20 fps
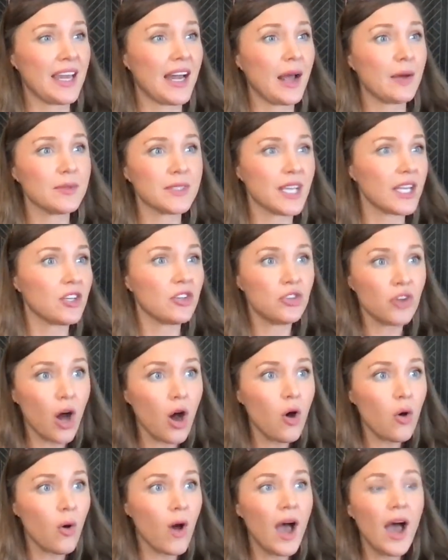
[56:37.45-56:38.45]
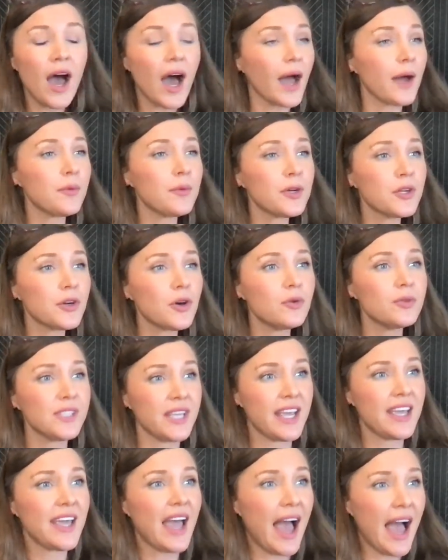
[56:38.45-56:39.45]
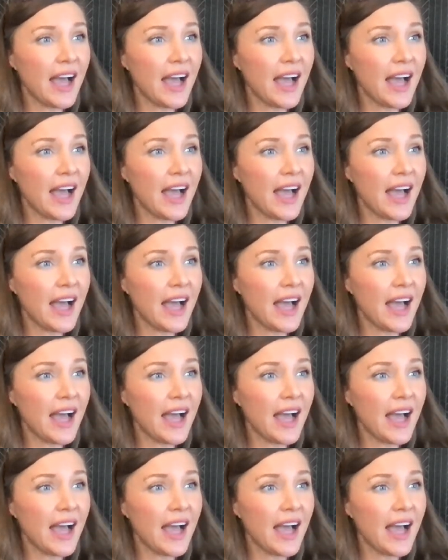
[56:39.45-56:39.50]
And I was like, no, I want to go take